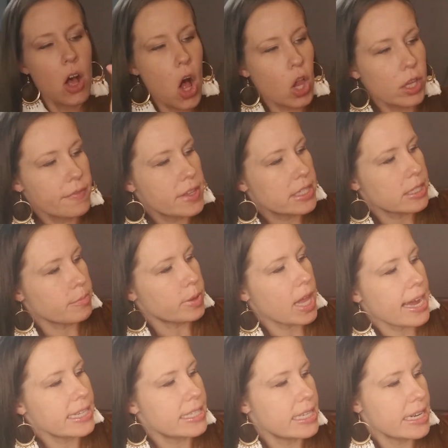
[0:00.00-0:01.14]
all of the
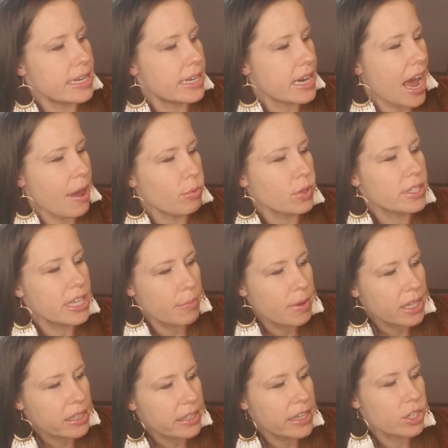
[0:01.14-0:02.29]
supplies needed. I will
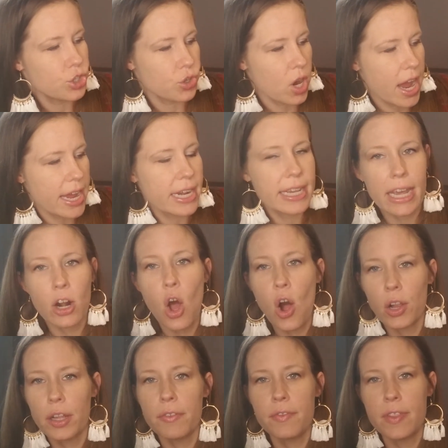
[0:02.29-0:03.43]
typically try and get
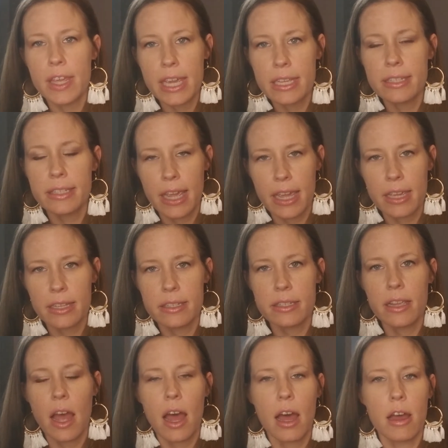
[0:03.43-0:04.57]
all of these things
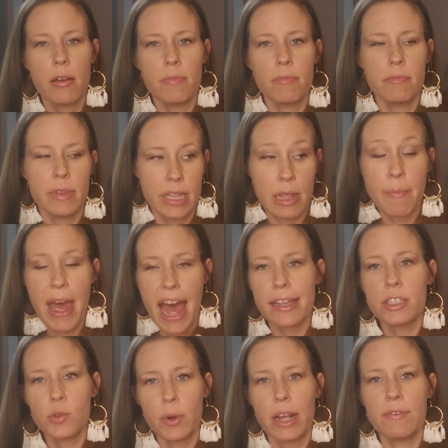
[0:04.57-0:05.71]
in the
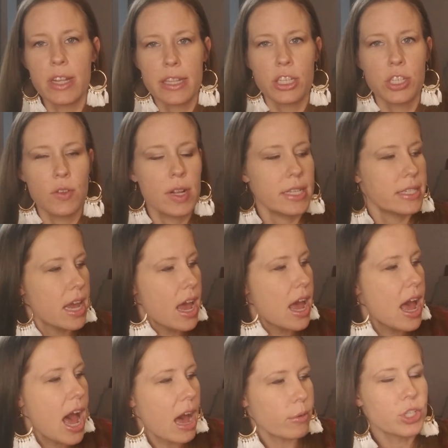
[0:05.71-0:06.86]
past when I've done these units.
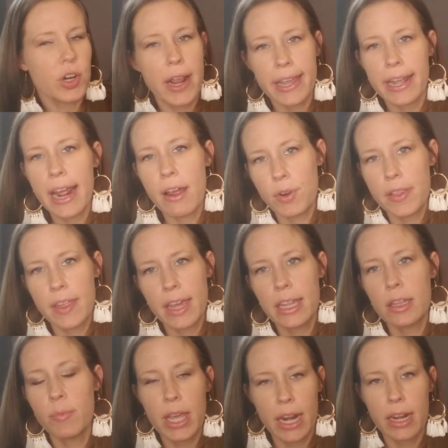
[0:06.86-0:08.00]
I will try and get everything at
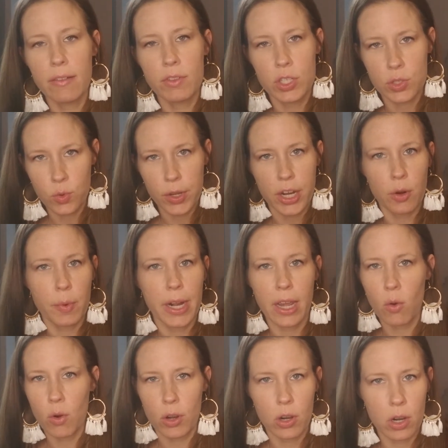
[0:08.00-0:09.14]
the beginning of the school year when I
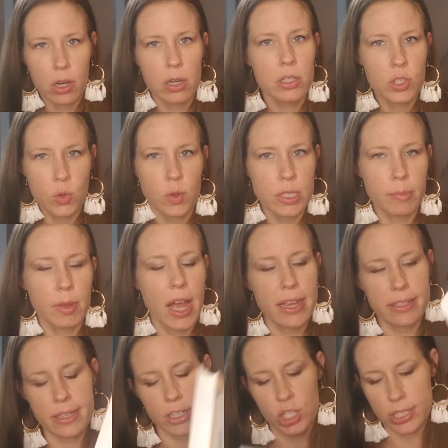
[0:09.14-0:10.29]
order school
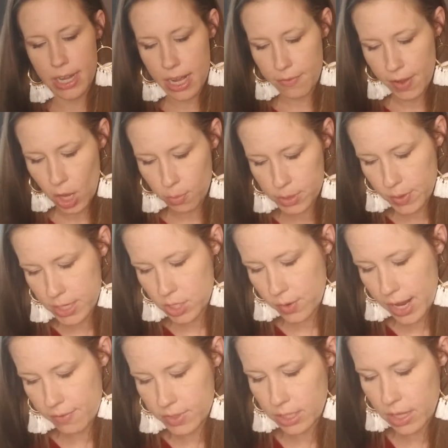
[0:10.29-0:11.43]
supplies. It just kind of helps so I don't
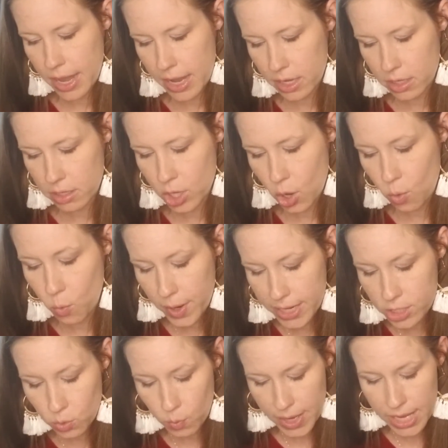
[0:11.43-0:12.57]
have to like go week
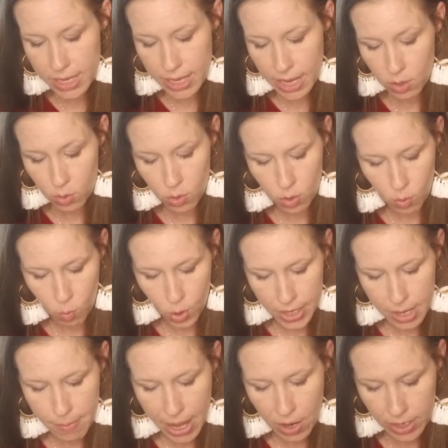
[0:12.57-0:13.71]
to week and worry
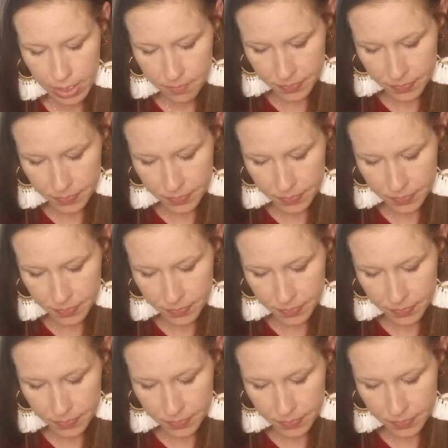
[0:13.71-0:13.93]
about it.